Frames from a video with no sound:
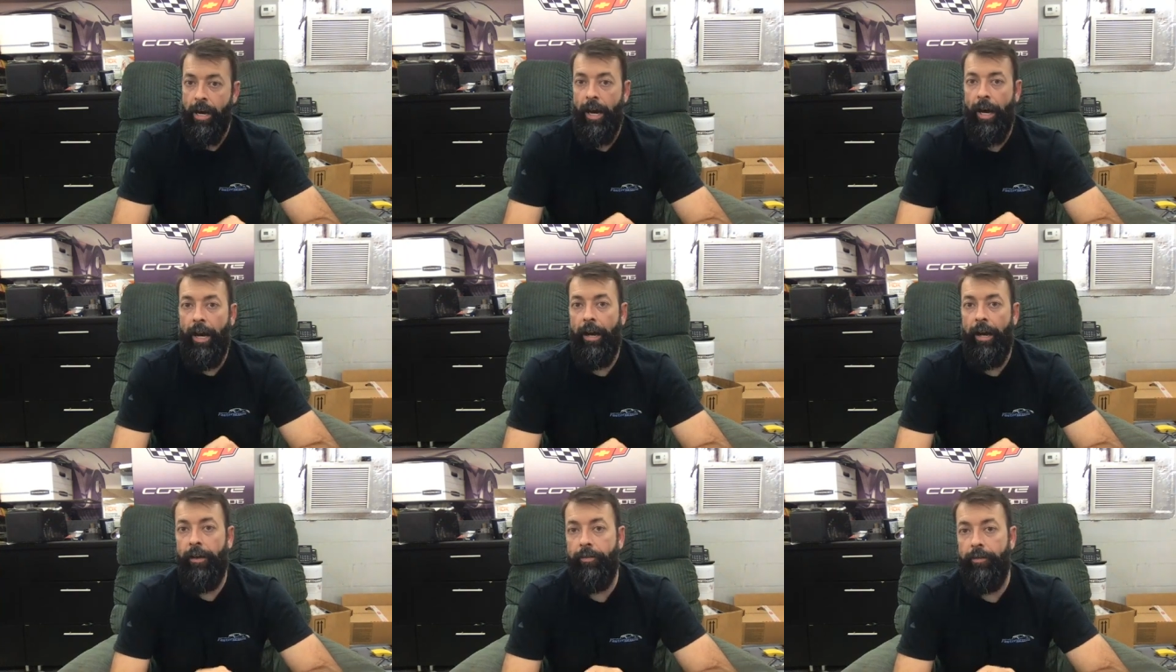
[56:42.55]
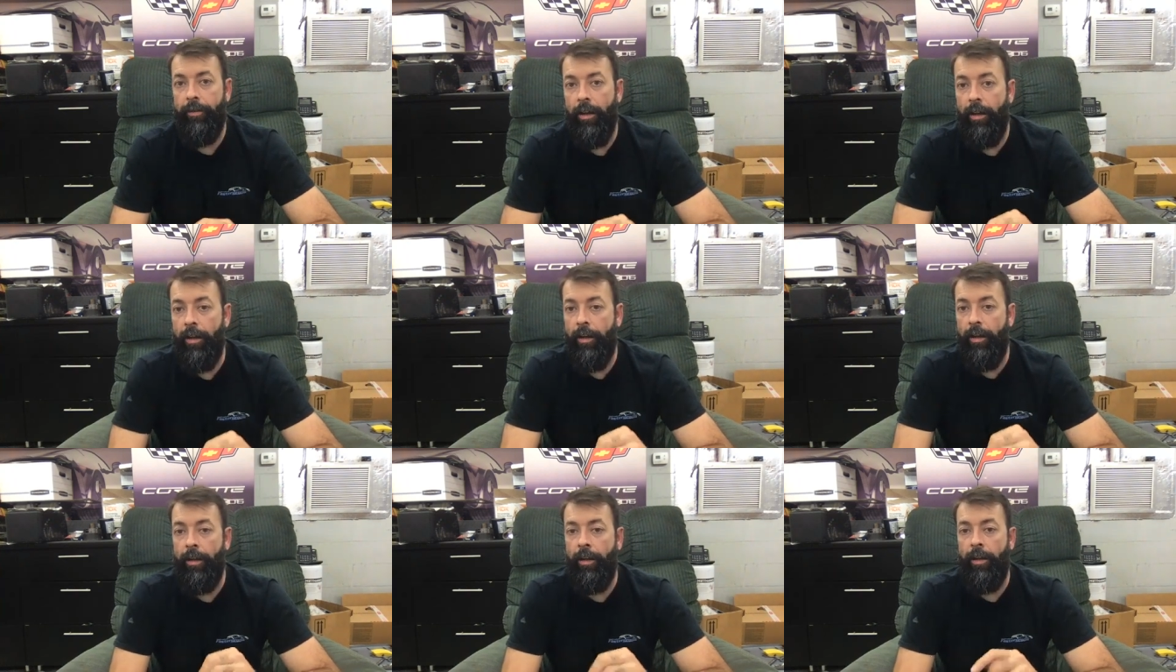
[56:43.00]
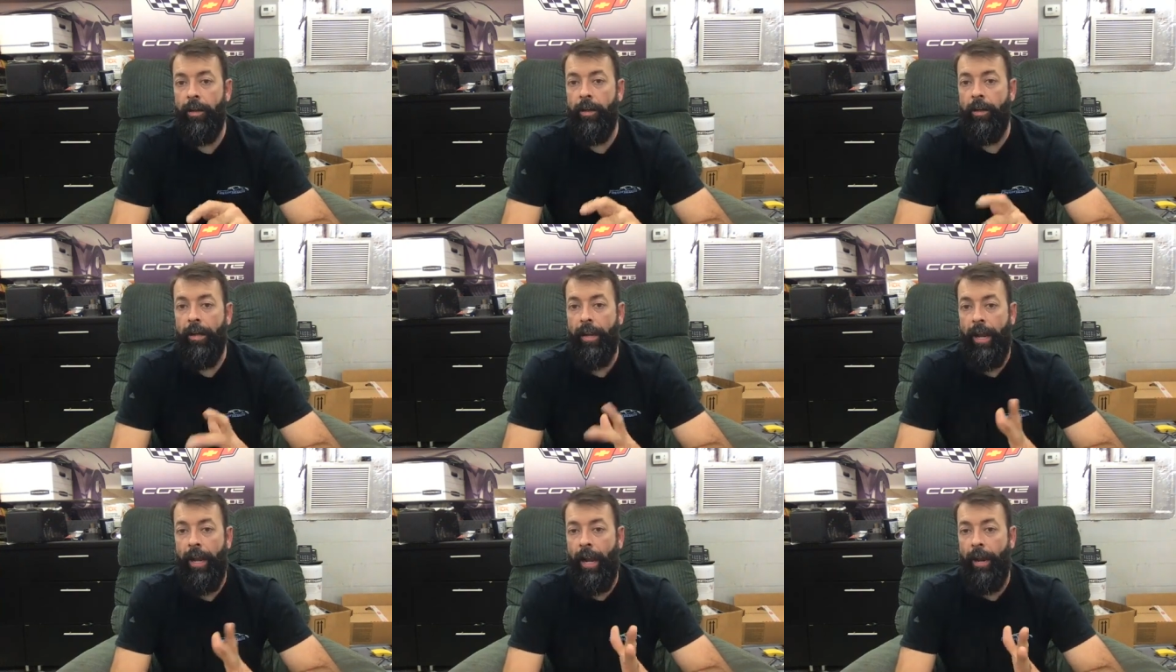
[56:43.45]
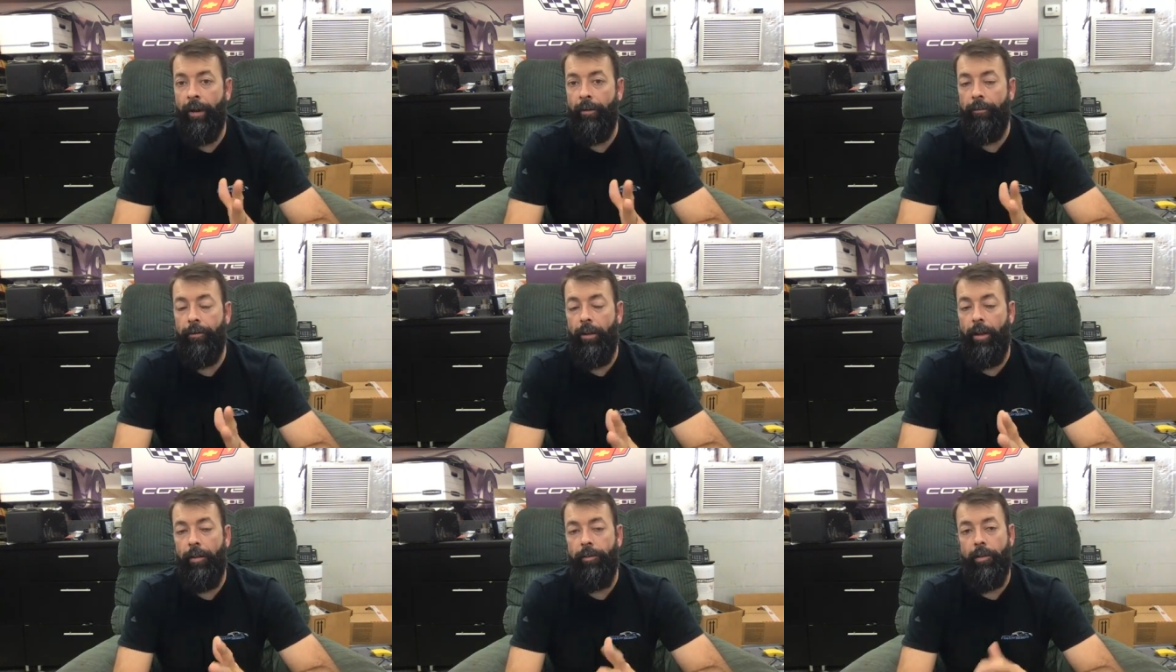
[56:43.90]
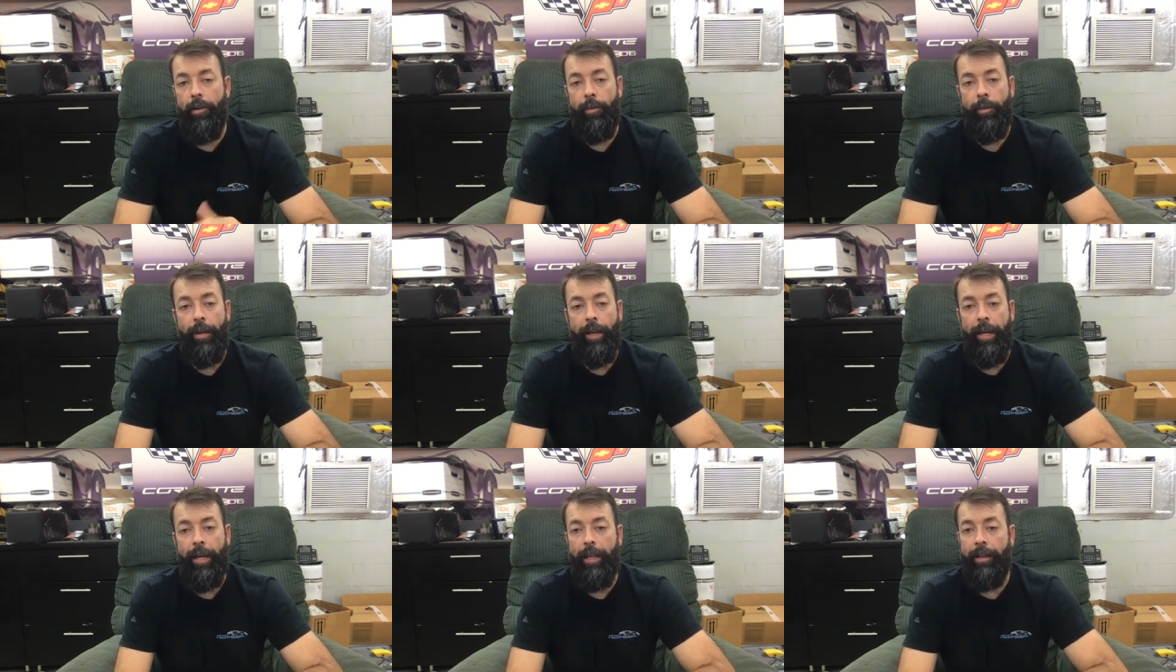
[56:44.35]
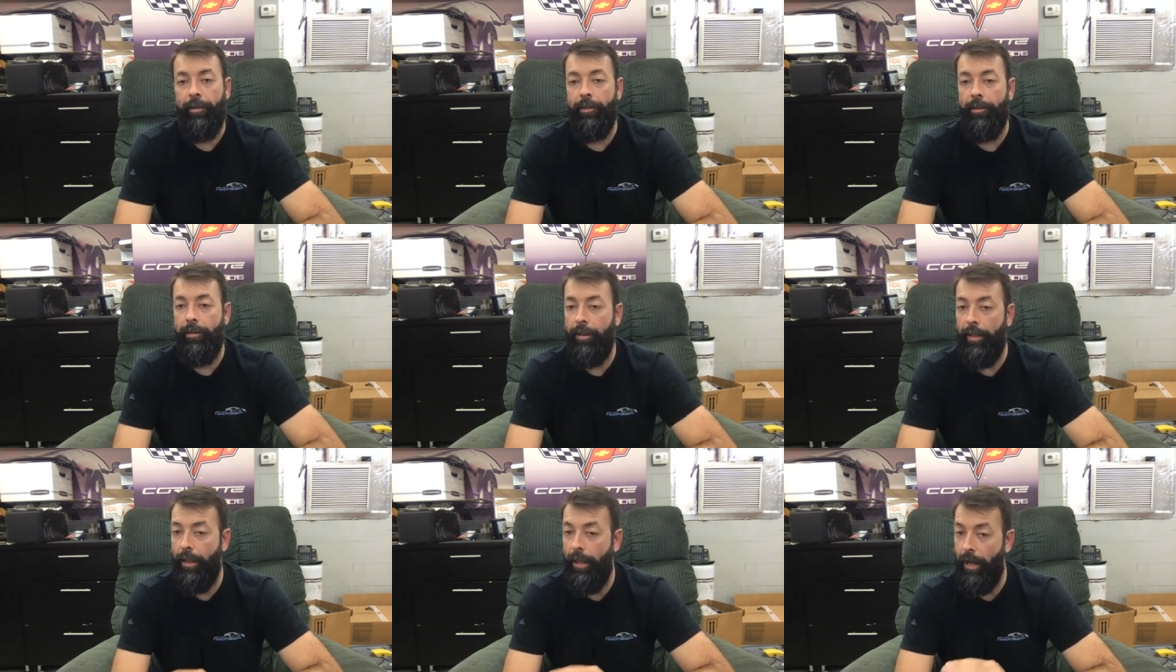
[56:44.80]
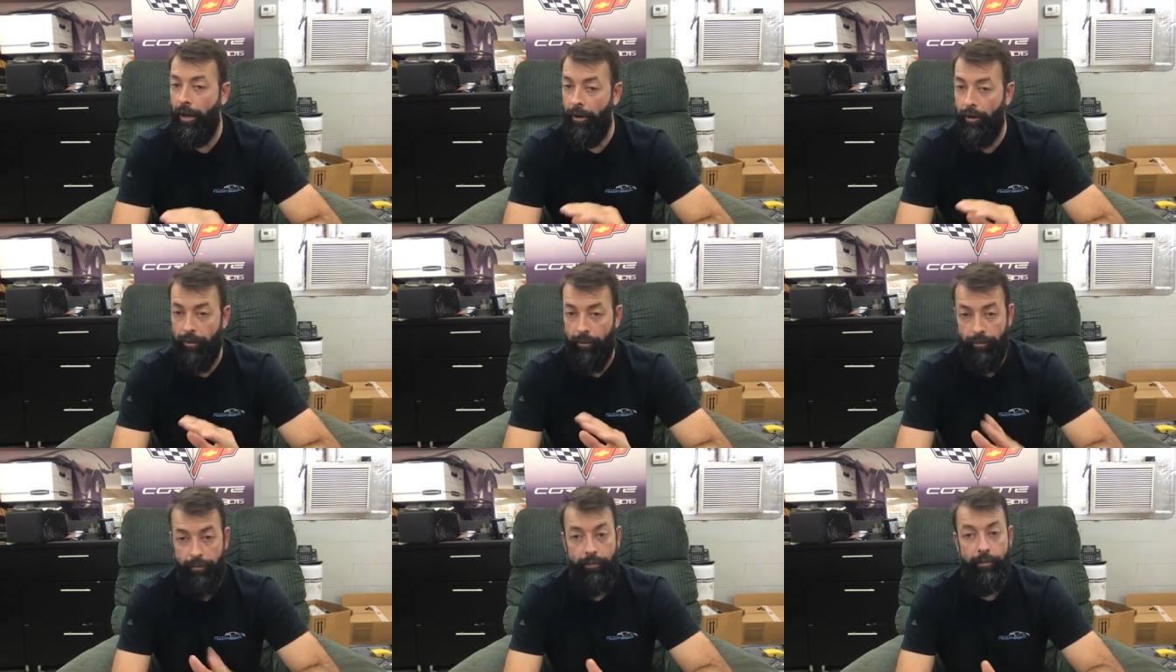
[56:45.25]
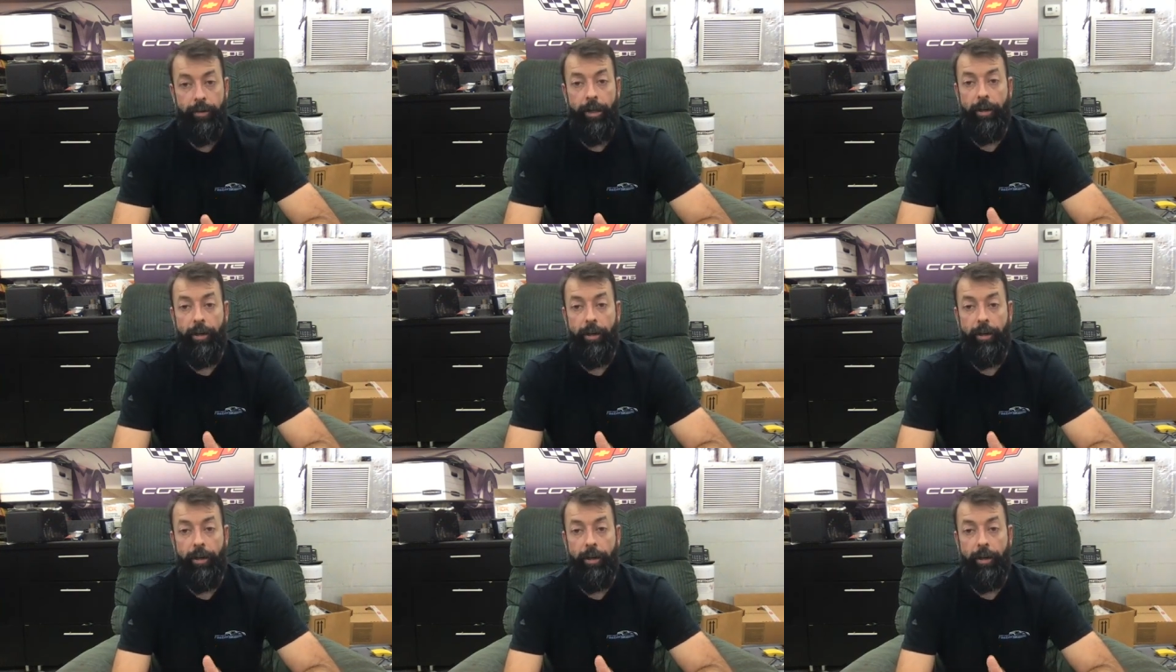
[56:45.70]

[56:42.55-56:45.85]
I've done a handful of them, and they're